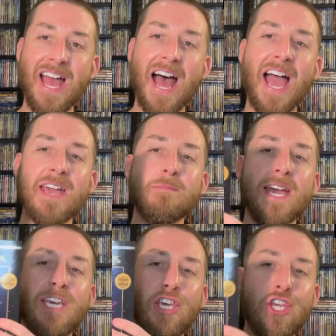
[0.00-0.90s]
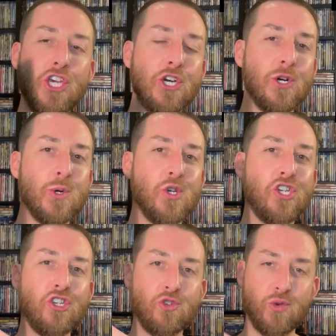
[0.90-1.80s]
I am a
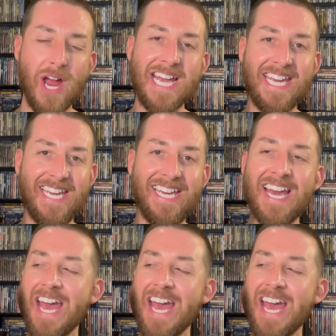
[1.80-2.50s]
huge Trekkie